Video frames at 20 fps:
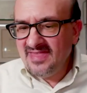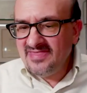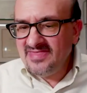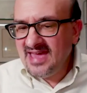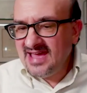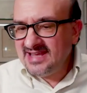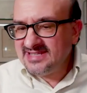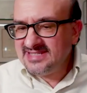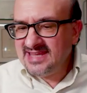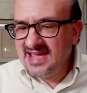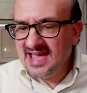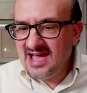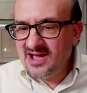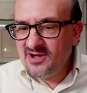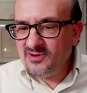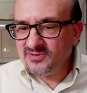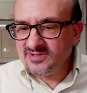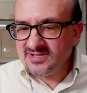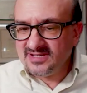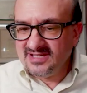That
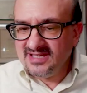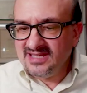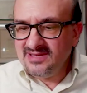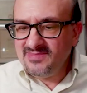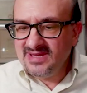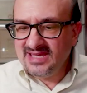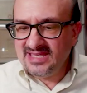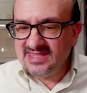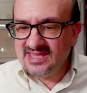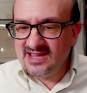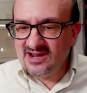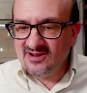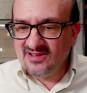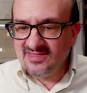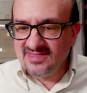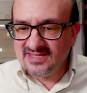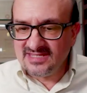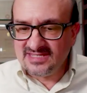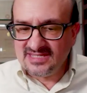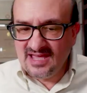town gleaming there
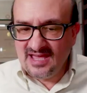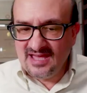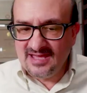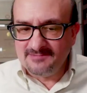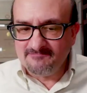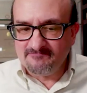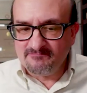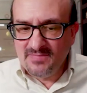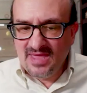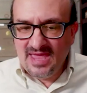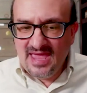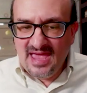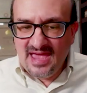in the sun,